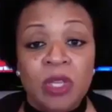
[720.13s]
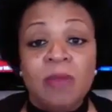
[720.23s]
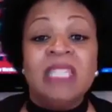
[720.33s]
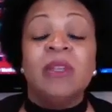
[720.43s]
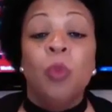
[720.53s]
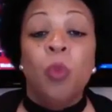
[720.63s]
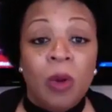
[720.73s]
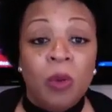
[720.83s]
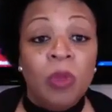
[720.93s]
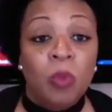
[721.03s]
is and
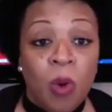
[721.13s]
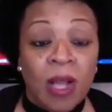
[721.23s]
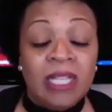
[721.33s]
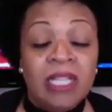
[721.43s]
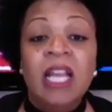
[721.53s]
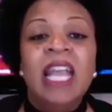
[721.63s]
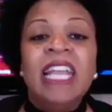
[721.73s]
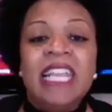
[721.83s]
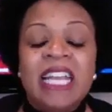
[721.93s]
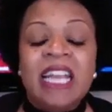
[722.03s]
what we want.
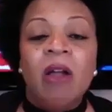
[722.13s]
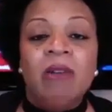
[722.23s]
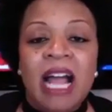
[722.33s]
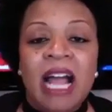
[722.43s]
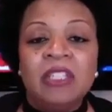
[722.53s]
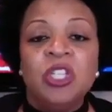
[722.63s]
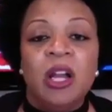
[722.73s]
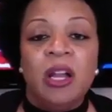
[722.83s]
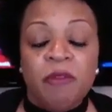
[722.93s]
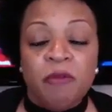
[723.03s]
Get our knowledge and
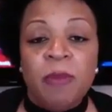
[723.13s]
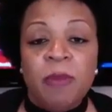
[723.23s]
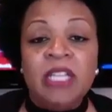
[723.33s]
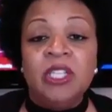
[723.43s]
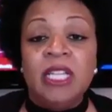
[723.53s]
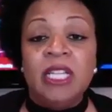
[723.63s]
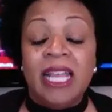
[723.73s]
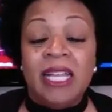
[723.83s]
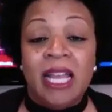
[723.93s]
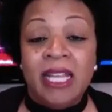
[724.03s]
our information
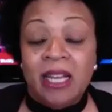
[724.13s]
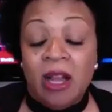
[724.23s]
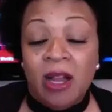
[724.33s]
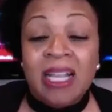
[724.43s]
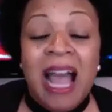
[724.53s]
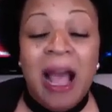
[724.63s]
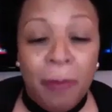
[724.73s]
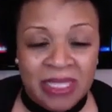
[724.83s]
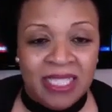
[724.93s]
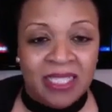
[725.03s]
and our
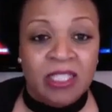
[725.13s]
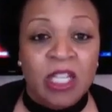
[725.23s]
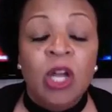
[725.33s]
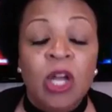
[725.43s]
competence